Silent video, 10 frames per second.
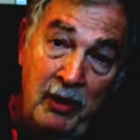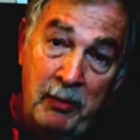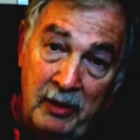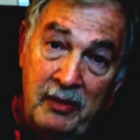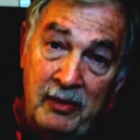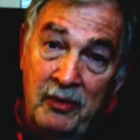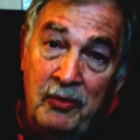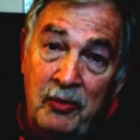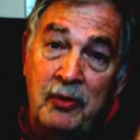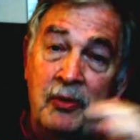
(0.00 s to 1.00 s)
you, but this is a
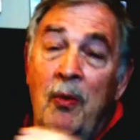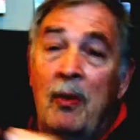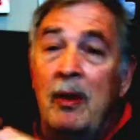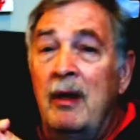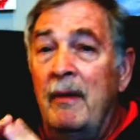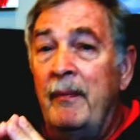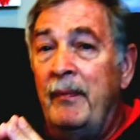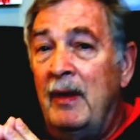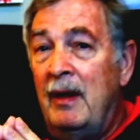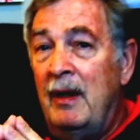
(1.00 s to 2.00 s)
true story here.
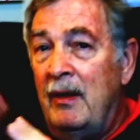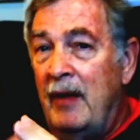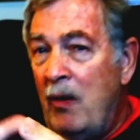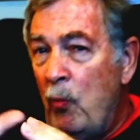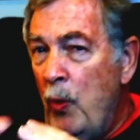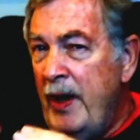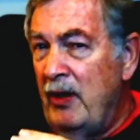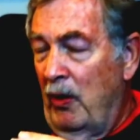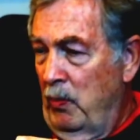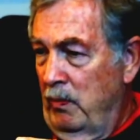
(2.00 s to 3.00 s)
That
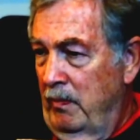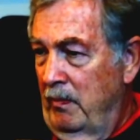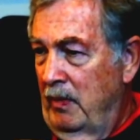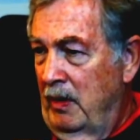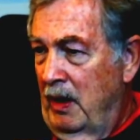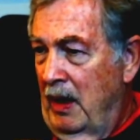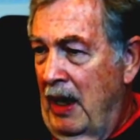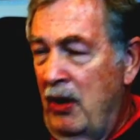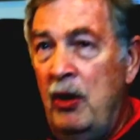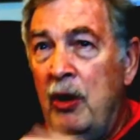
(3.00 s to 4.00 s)
window, I
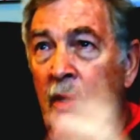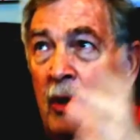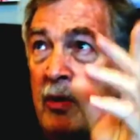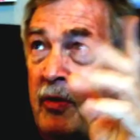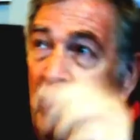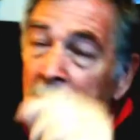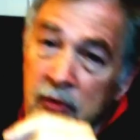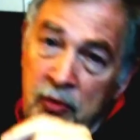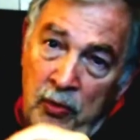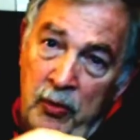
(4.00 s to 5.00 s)
hung curtains up,
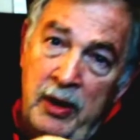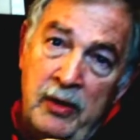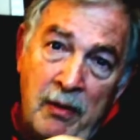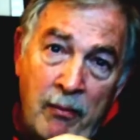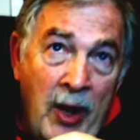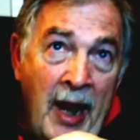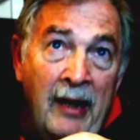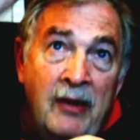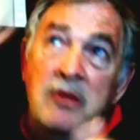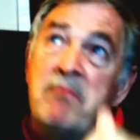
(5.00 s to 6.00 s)
screwed in some
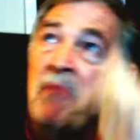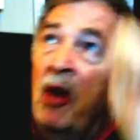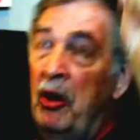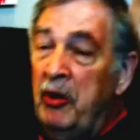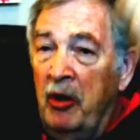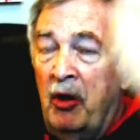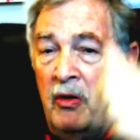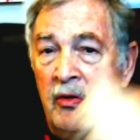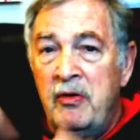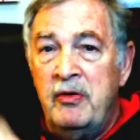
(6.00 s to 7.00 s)
brackets, hung the
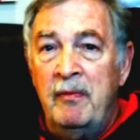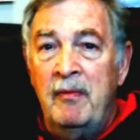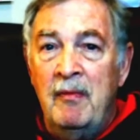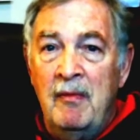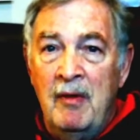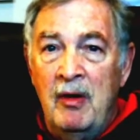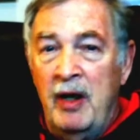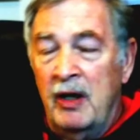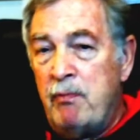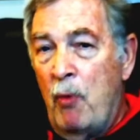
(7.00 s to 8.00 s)
curtains.
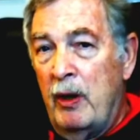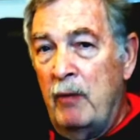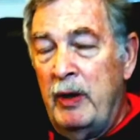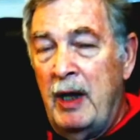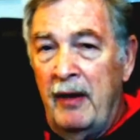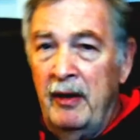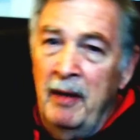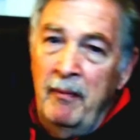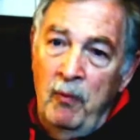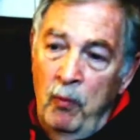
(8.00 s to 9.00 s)
Next morning we got
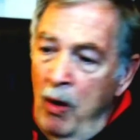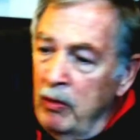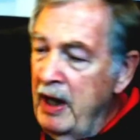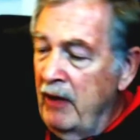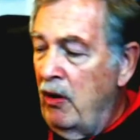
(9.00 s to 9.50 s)
up, walked down the